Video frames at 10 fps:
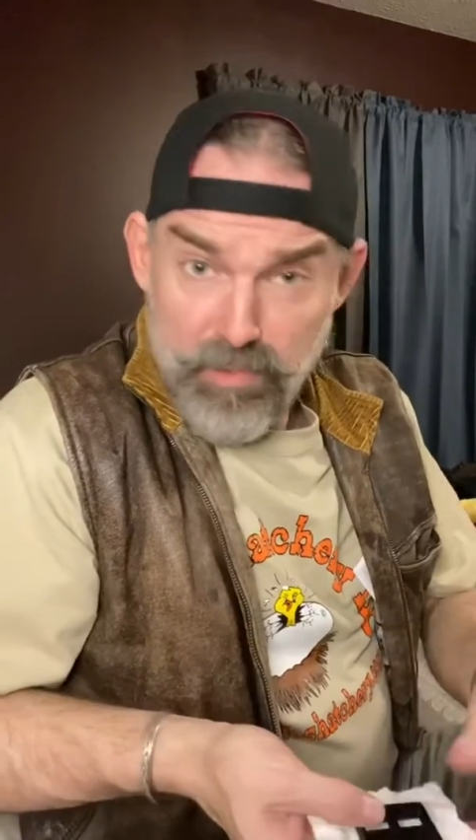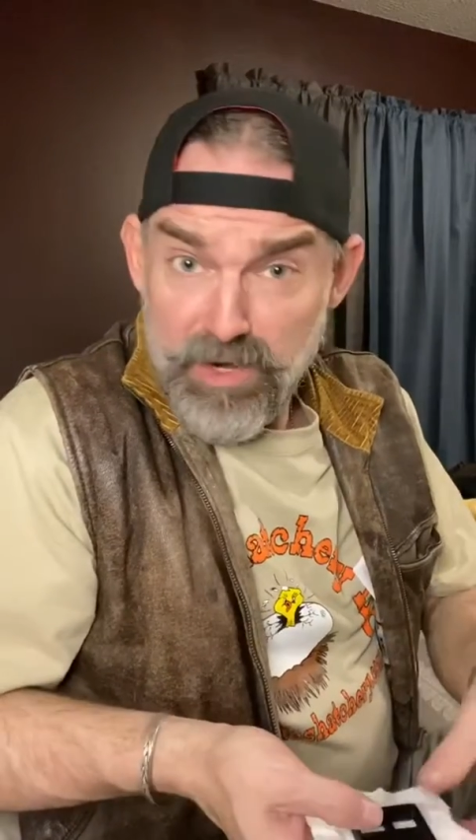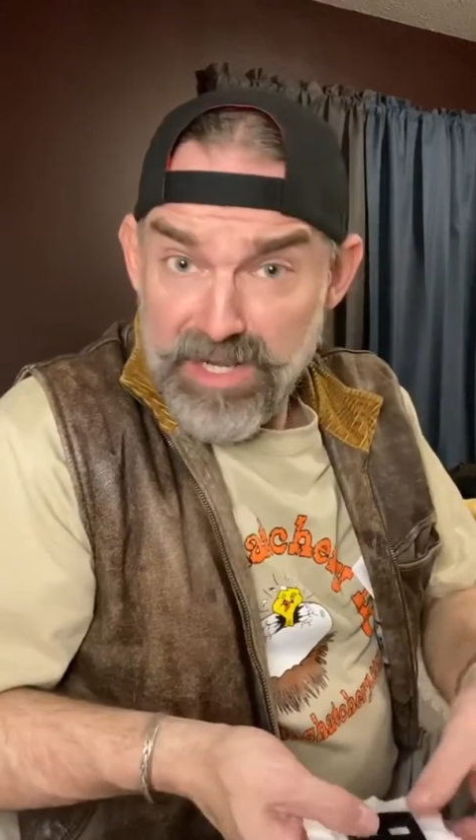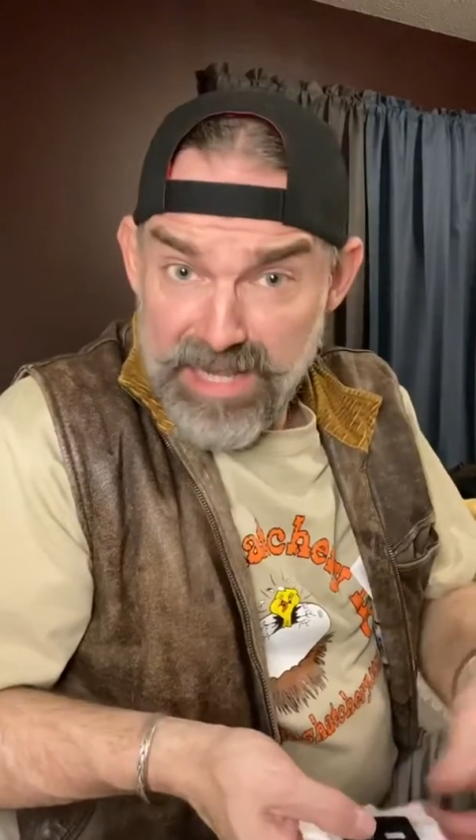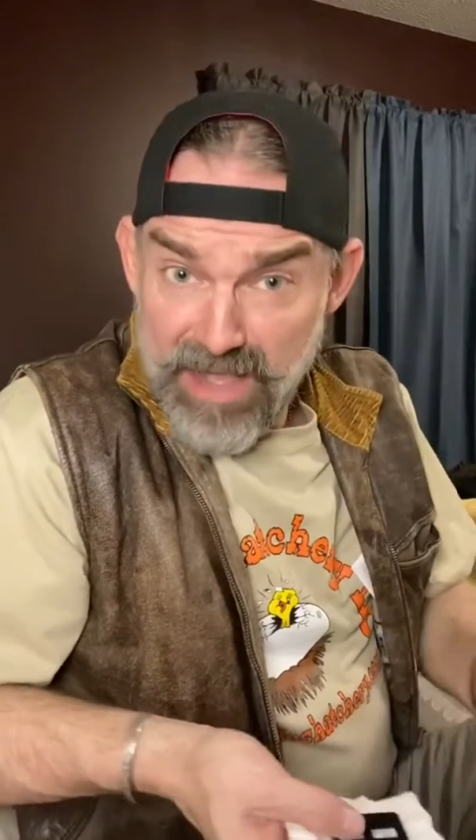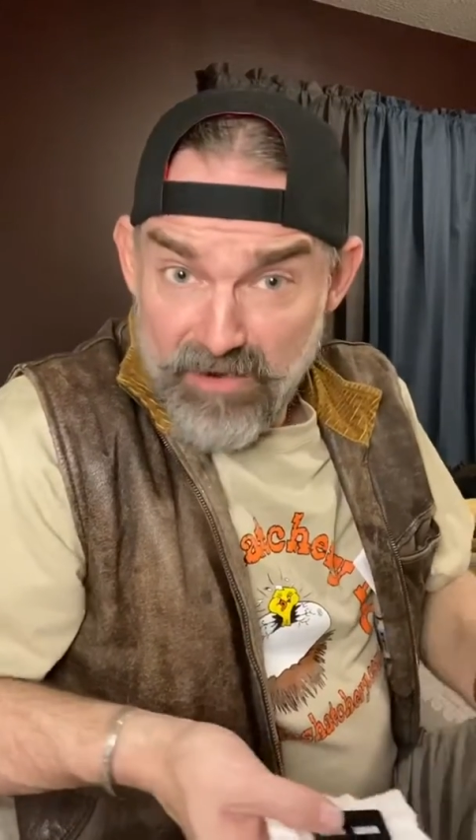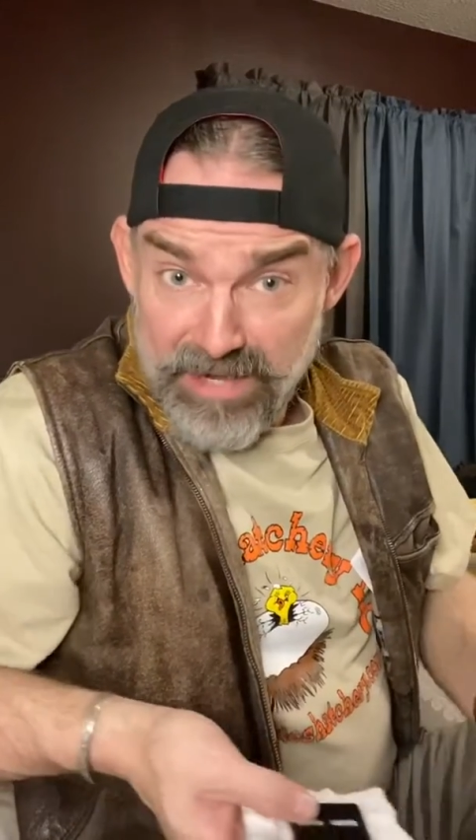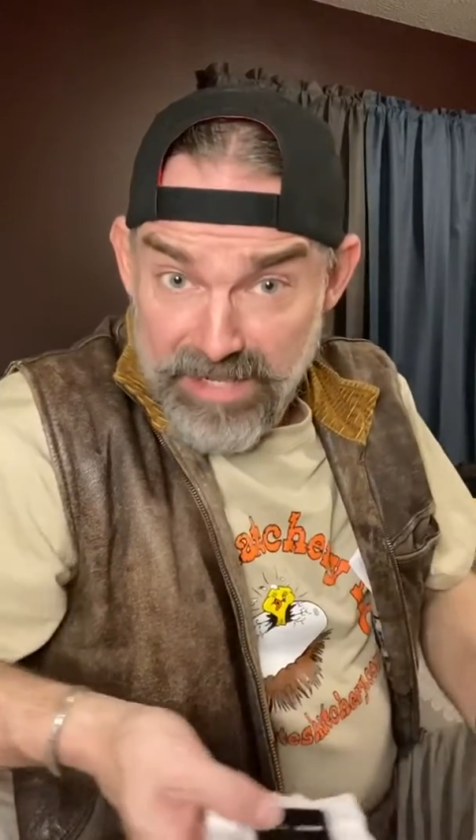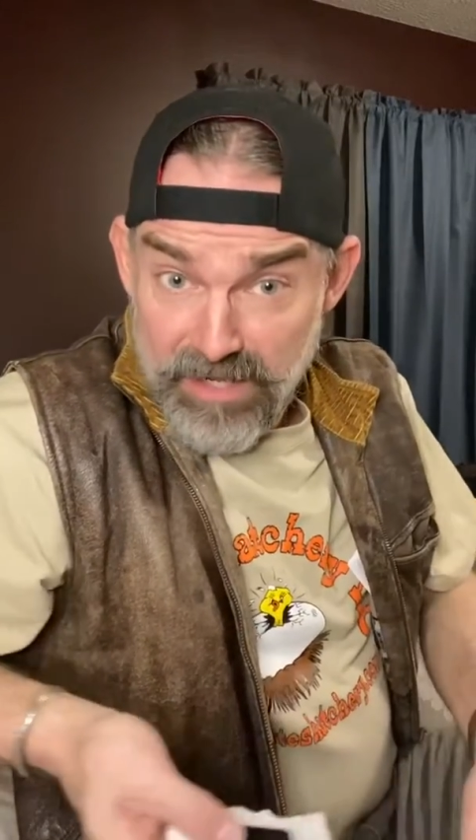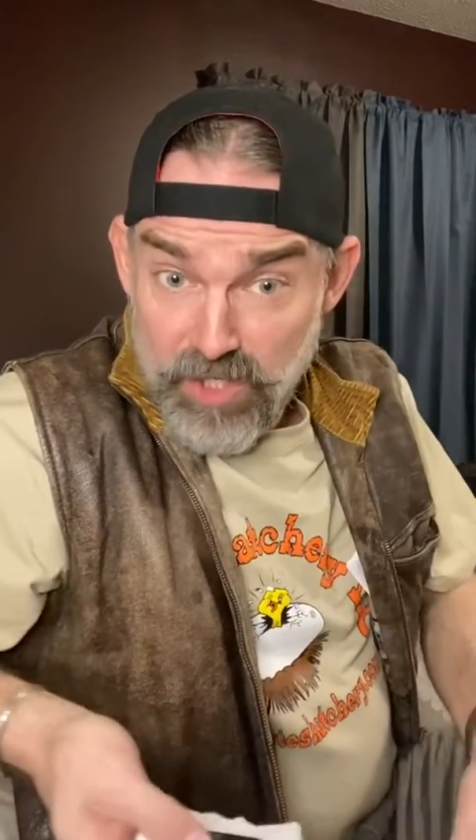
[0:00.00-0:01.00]
put it down
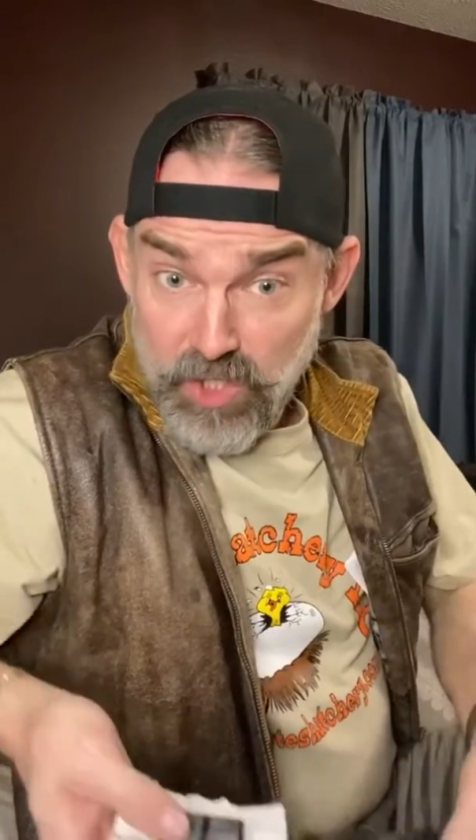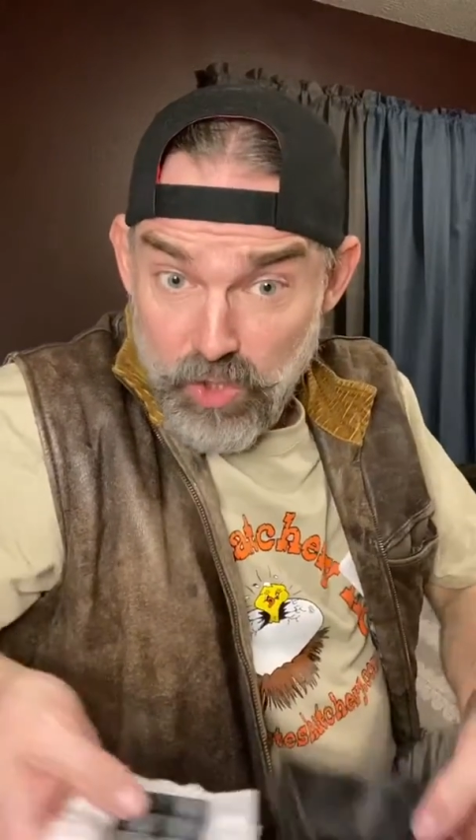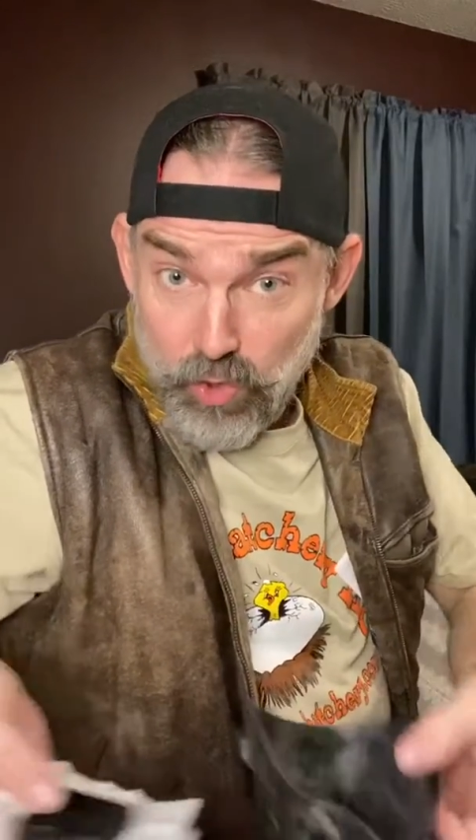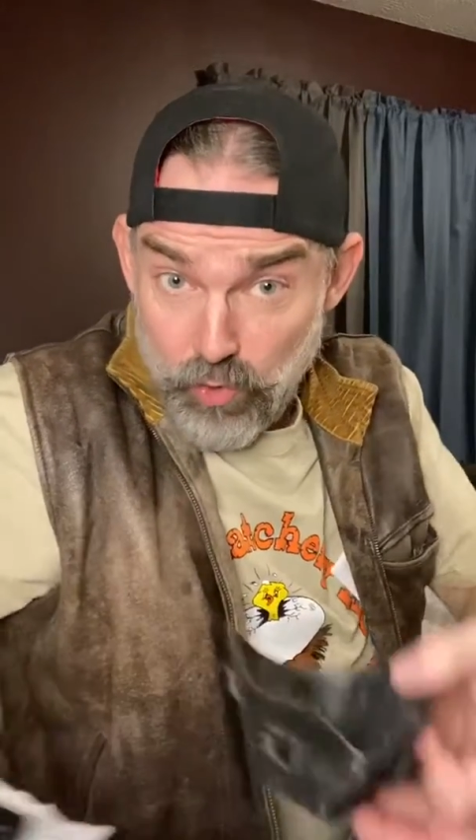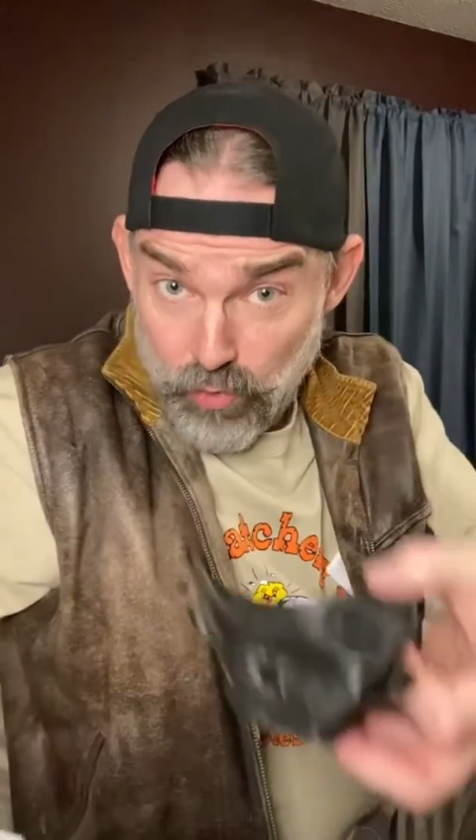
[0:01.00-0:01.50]
into